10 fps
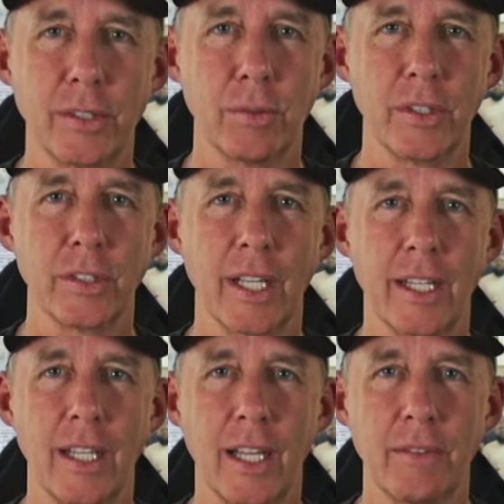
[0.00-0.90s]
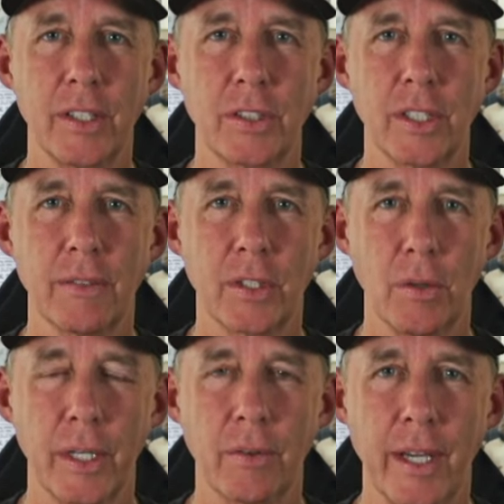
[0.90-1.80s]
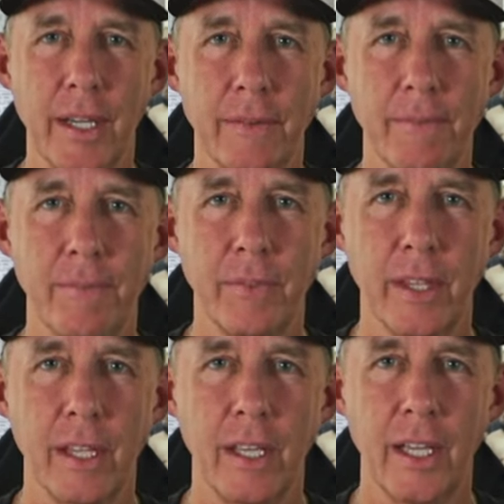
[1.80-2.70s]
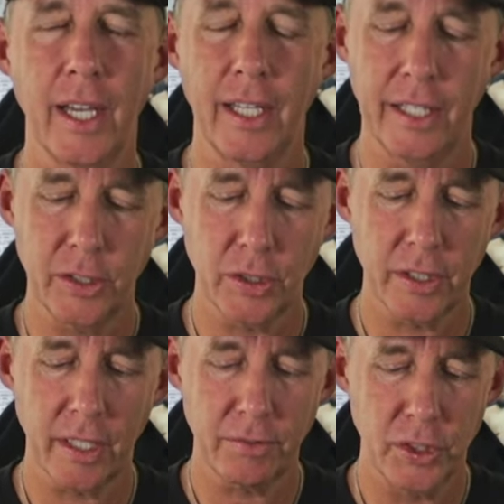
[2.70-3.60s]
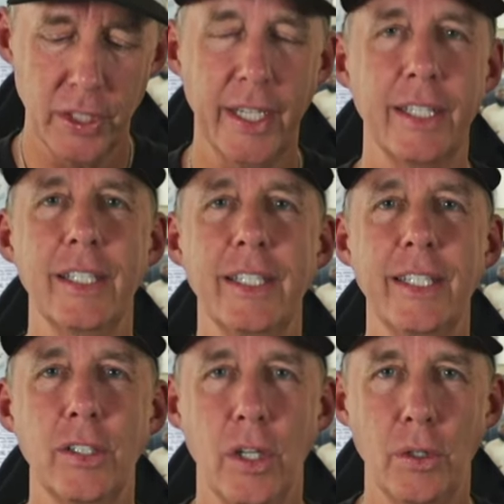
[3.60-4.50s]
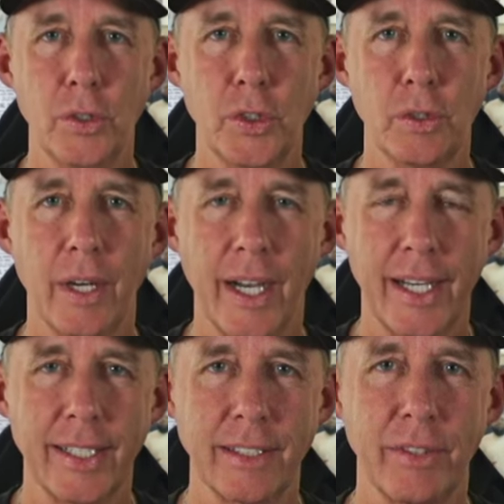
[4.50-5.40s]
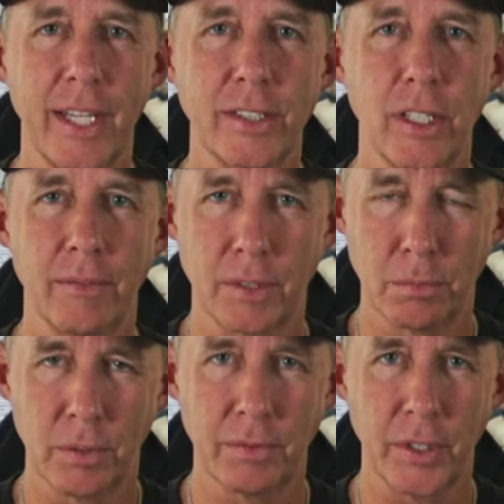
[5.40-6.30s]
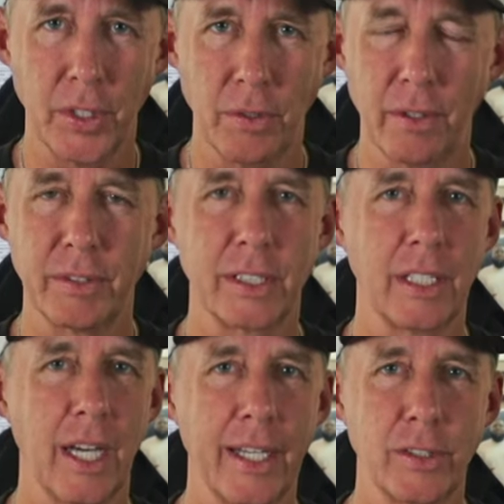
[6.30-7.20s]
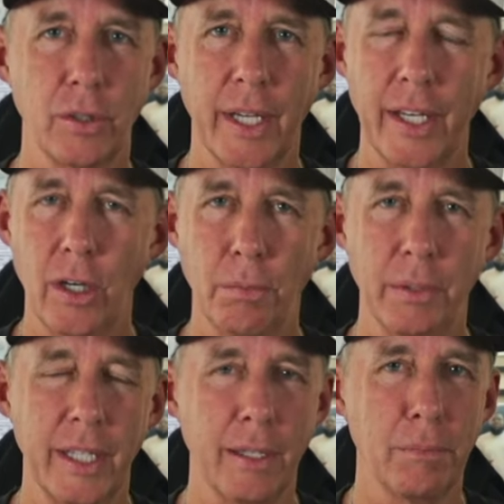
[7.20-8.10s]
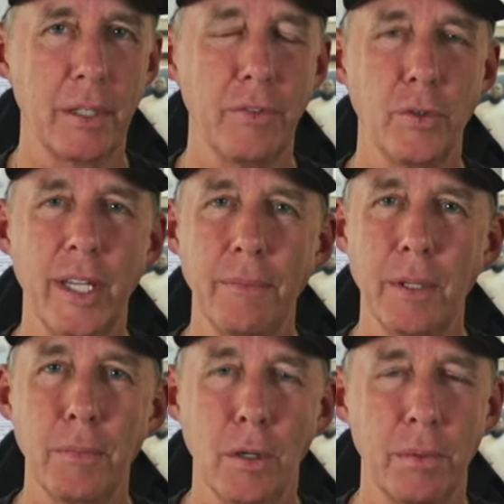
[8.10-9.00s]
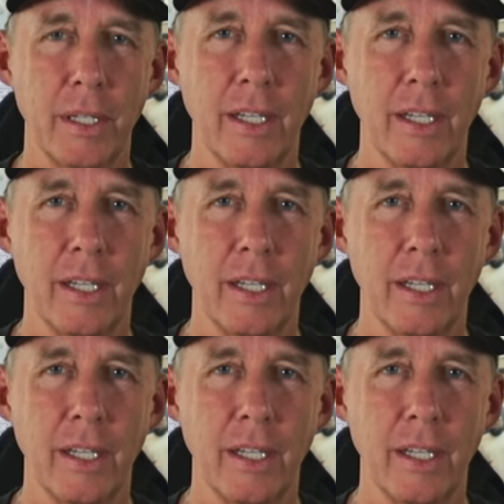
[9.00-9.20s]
where there's not a lot of other stuff going around. And let yourself gently close your eyes if that's comfortable for you. If it's not, it's okay to open them. But if you keep them open,